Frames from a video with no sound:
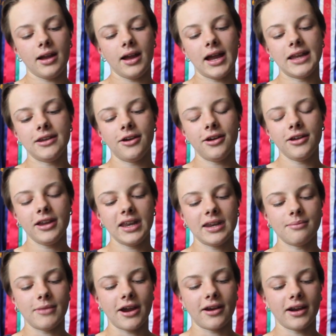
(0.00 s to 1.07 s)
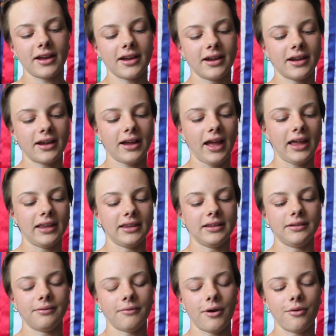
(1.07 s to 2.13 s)
I know in America, uh,
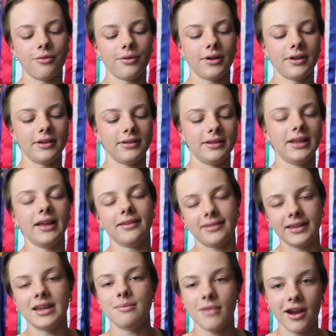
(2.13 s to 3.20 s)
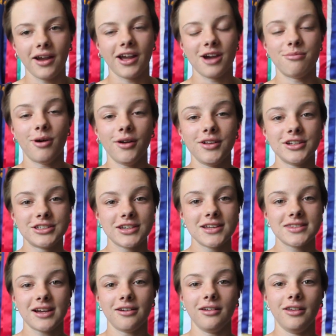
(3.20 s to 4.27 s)
well, yes, in America, polo
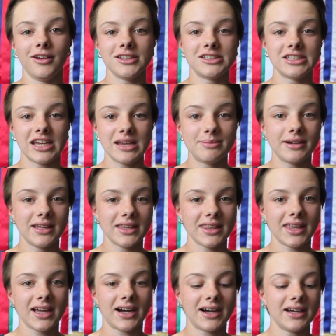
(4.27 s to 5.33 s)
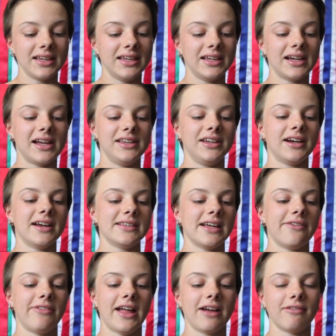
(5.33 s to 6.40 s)
shirts are a lot cheaper than they are here, and you guys
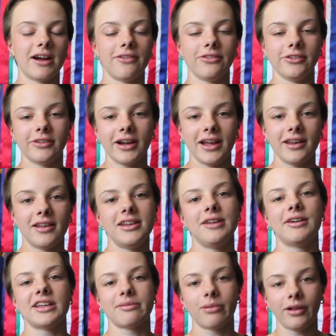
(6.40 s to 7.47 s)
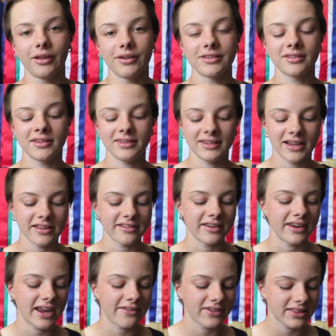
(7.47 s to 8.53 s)
have like Ralph Lauren and U S Polo Association
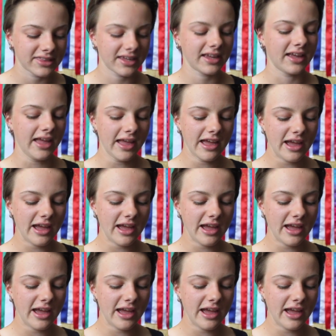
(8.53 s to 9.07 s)
and everything.